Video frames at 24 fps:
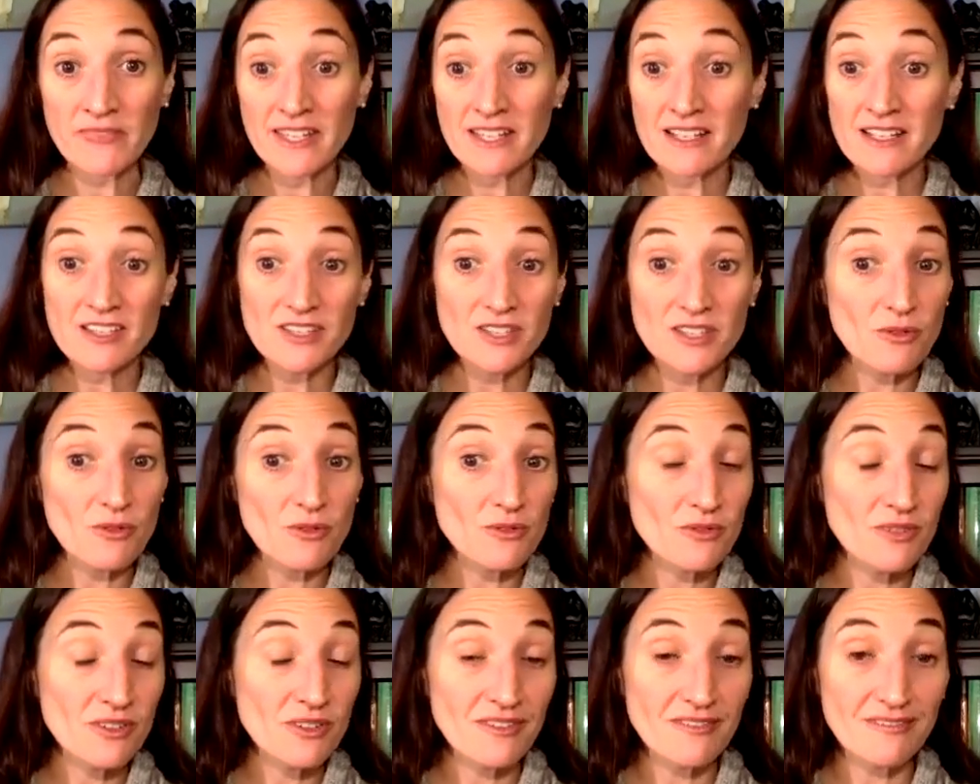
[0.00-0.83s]

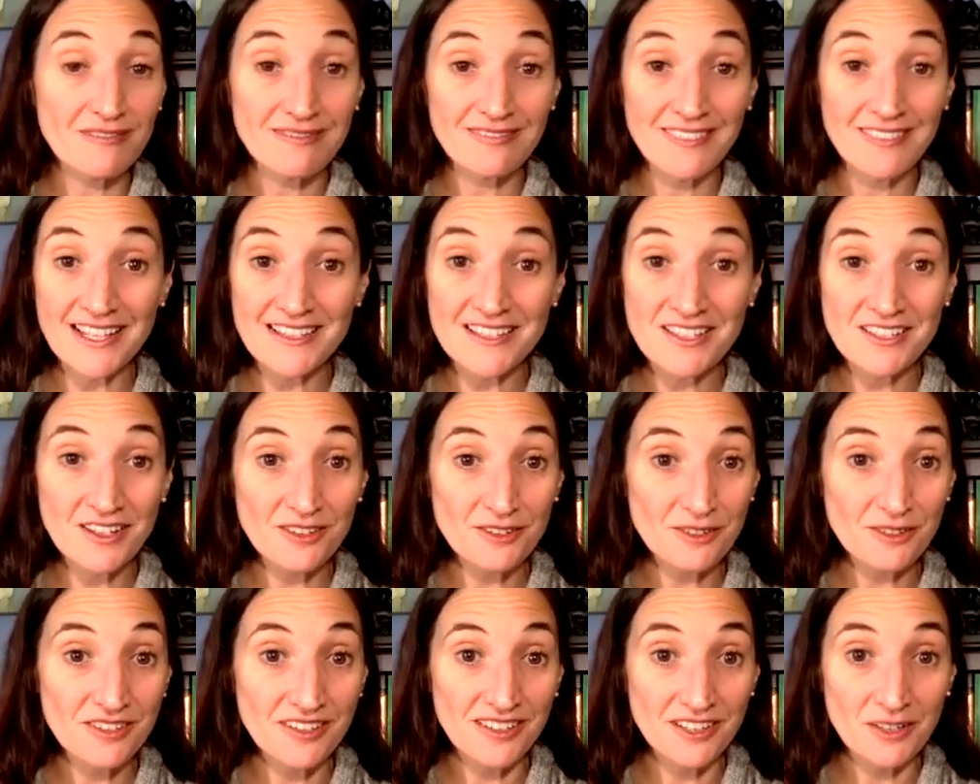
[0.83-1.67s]
So that's
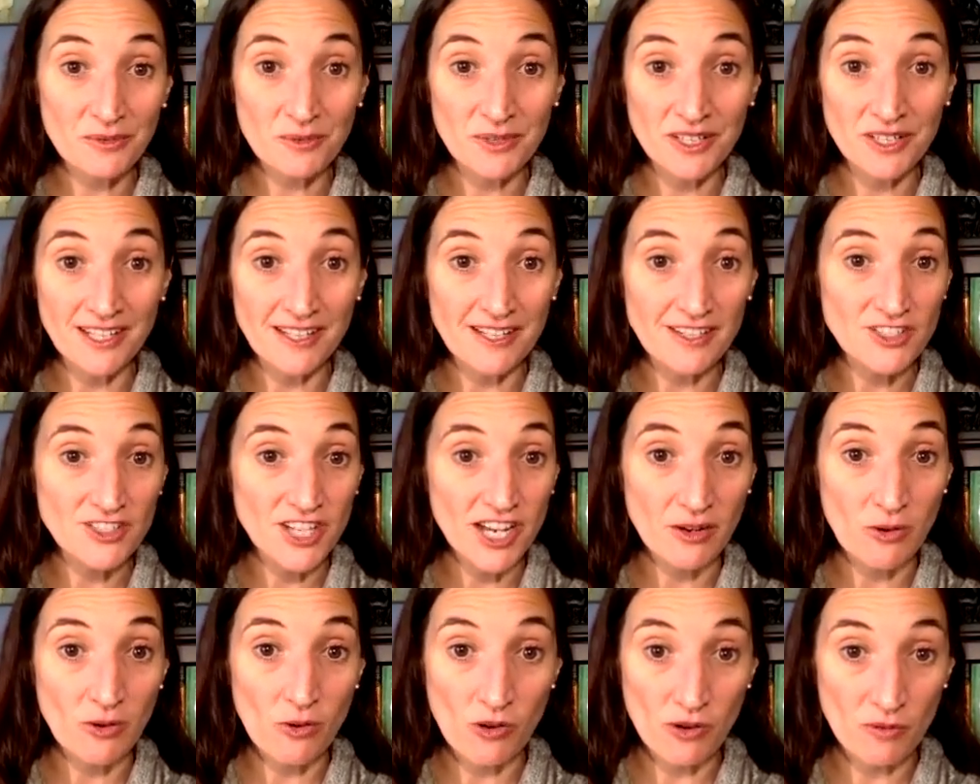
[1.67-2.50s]
another thing that we need to
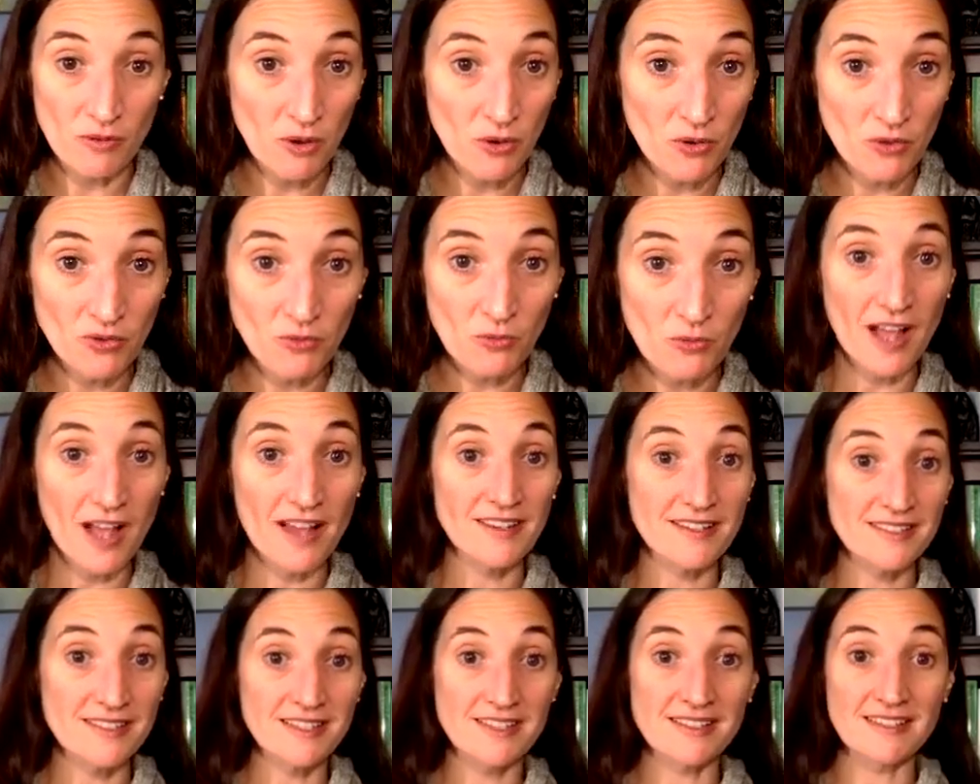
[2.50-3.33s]
check hormonal
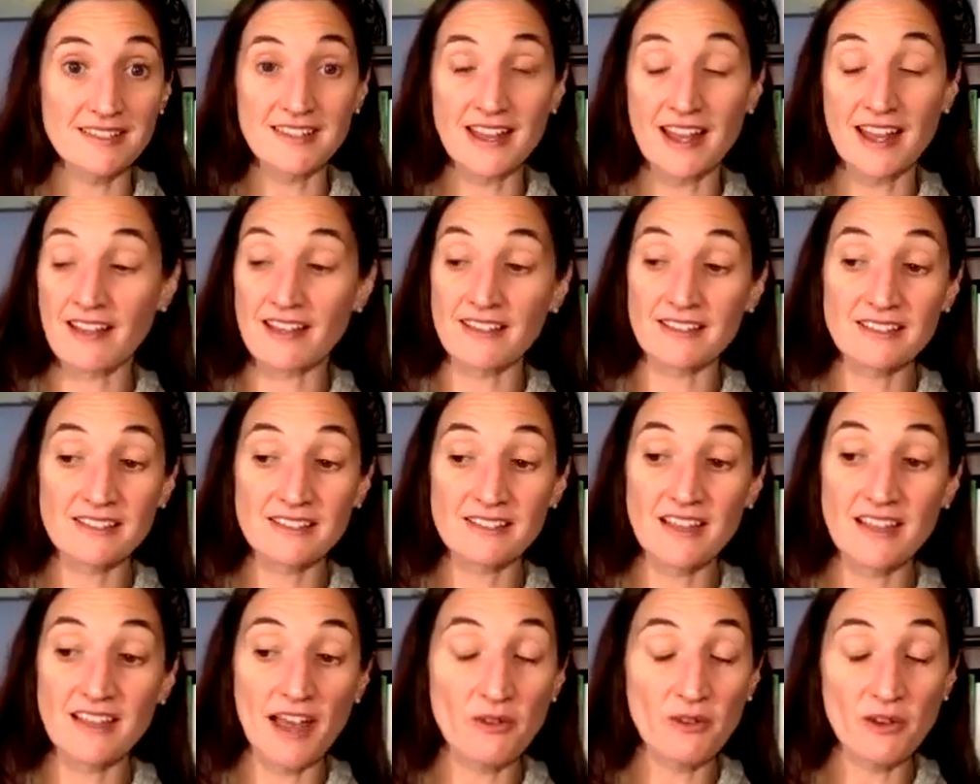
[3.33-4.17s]
wise is, is
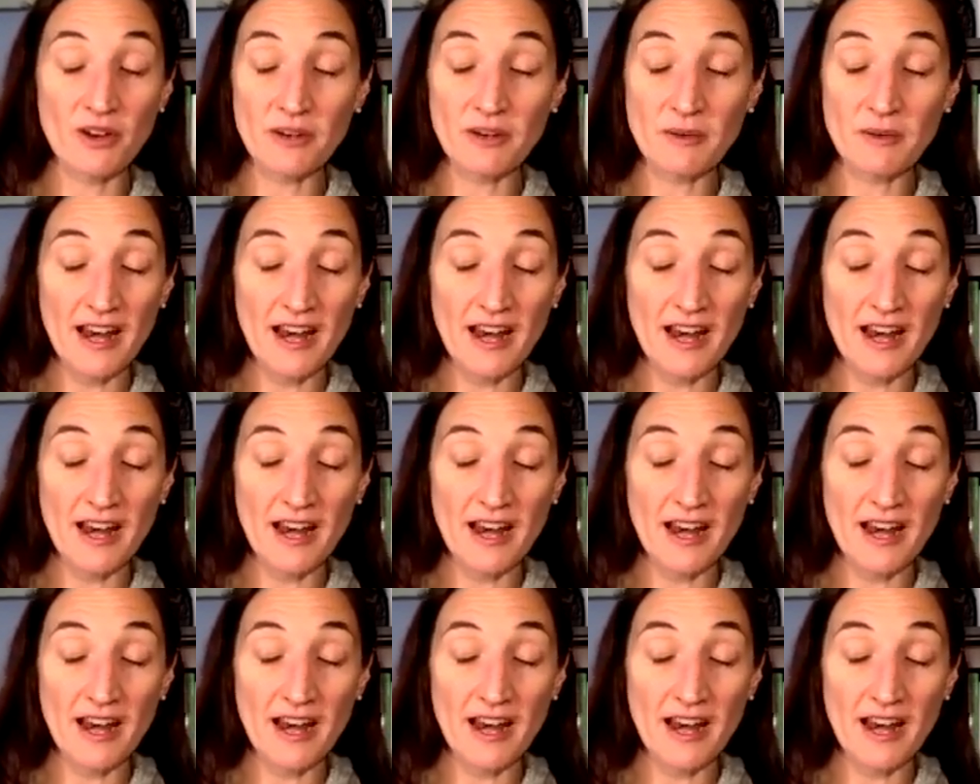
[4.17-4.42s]
thyroid.